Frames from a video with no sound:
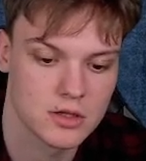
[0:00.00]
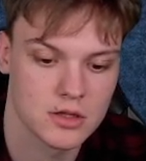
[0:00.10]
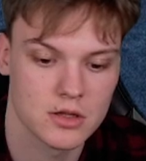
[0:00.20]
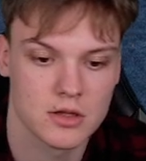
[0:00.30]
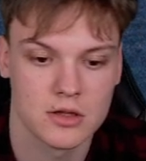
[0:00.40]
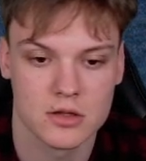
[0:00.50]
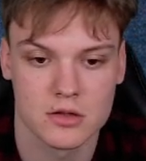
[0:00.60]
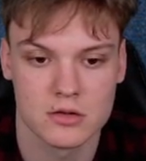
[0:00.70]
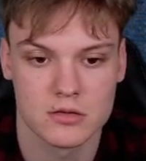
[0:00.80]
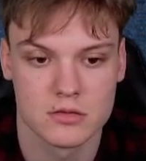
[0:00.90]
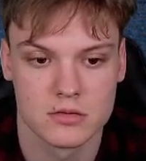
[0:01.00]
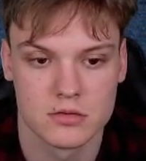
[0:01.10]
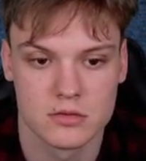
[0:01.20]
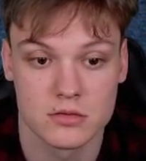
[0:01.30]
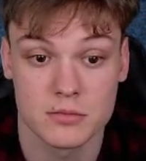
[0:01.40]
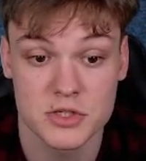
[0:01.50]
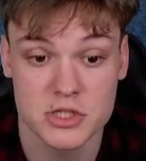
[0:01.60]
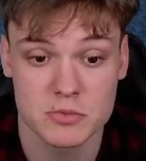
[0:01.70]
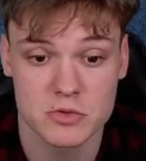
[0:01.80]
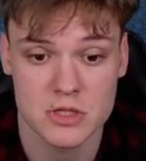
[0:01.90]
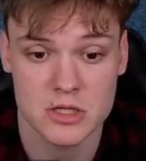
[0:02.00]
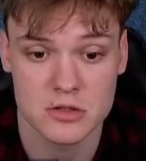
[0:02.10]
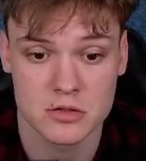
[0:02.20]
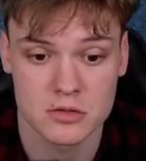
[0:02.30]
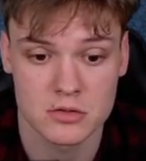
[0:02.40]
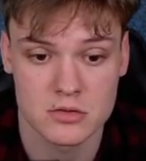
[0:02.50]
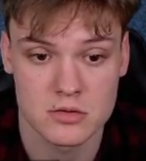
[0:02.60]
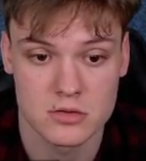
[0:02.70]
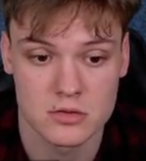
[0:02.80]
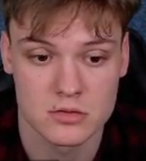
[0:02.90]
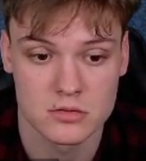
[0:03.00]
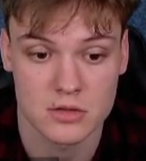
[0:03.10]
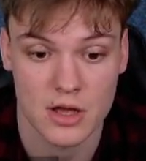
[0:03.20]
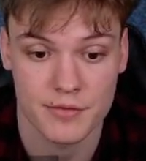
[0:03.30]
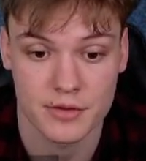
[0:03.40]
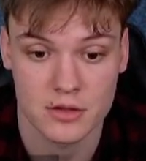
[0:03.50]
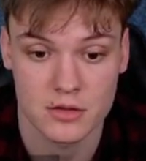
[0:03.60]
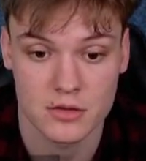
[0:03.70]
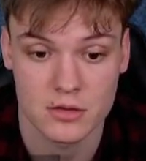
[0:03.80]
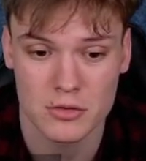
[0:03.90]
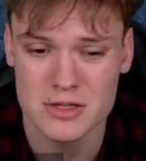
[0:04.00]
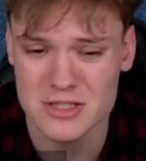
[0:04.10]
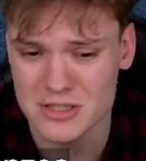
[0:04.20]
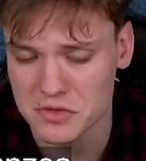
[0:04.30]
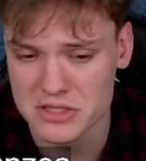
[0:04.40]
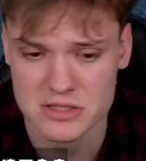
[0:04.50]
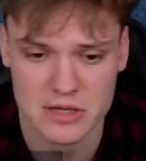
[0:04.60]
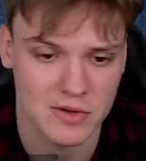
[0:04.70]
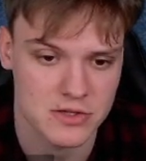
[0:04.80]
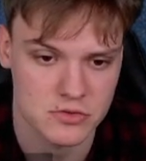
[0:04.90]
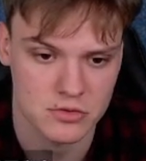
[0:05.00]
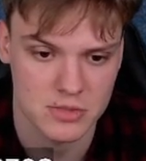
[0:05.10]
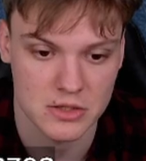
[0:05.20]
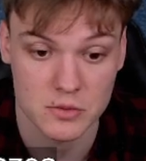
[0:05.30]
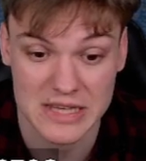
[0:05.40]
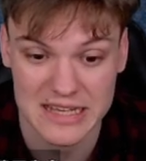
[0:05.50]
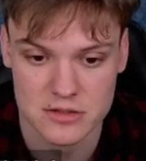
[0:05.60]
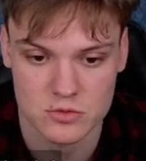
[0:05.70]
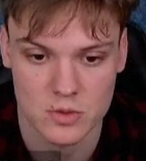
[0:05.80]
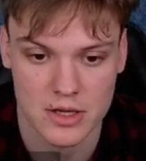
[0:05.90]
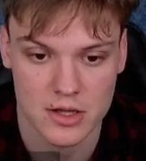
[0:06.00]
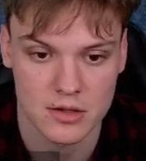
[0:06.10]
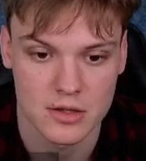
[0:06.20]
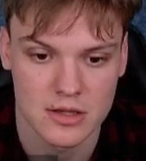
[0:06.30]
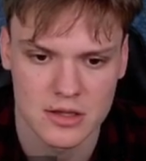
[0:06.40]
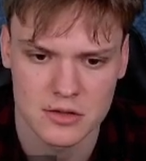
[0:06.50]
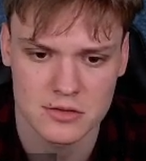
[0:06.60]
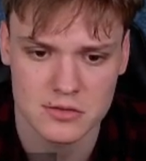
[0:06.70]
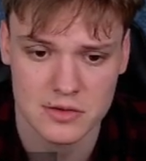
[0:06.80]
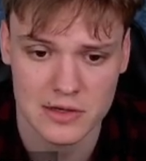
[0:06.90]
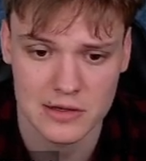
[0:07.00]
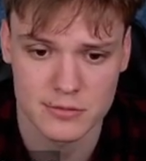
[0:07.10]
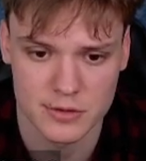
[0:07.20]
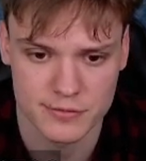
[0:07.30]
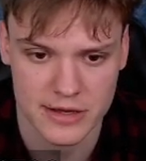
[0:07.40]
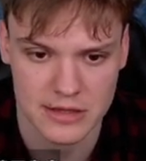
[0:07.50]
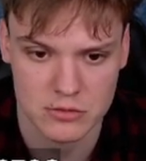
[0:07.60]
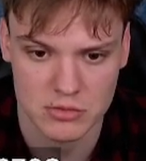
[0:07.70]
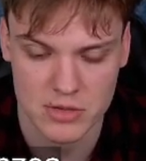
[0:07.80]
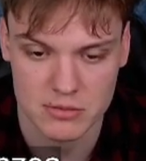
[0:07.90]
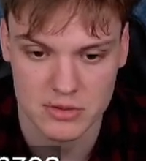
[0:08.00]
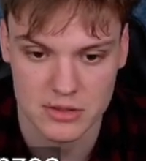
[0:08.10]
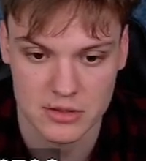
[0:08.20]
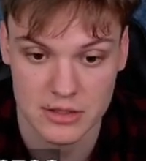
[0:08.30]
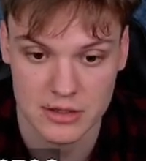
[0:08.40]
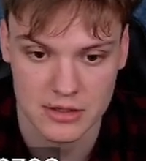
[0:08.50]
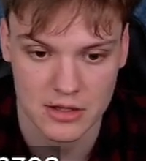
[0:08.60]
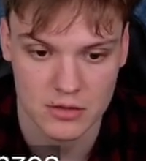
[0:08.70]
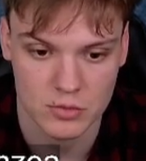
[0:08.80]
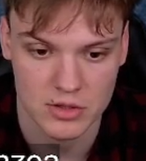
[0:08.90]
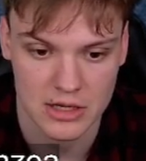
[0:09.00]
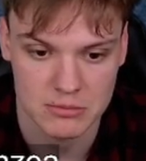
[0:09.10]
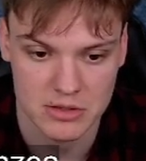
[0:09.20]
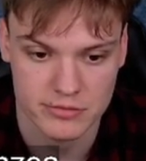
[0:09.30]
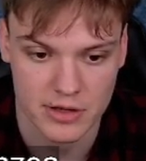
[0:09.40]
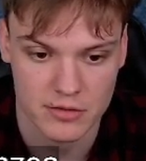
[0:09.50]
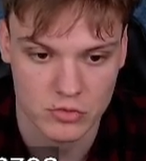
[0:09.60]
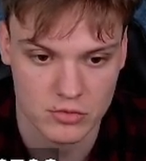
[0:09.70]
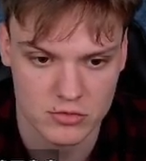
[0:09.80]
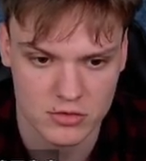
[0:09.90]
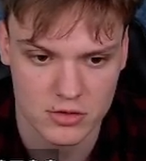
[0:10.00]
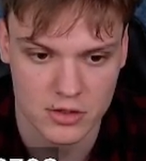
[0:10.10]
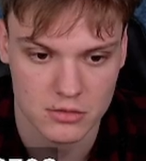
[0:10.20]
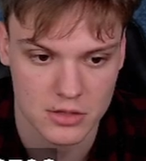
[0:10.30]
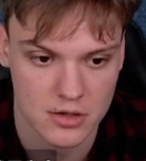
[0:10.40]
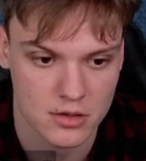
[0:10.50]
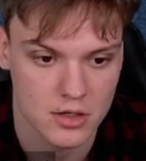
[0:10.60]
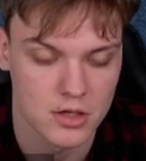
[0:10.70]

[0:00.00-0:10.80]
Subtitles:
and on bishop to d2, I think queen d7 in some lines could be okay as well. I don't really love the fact that we might be getting hit with knight b5, so just going to go there.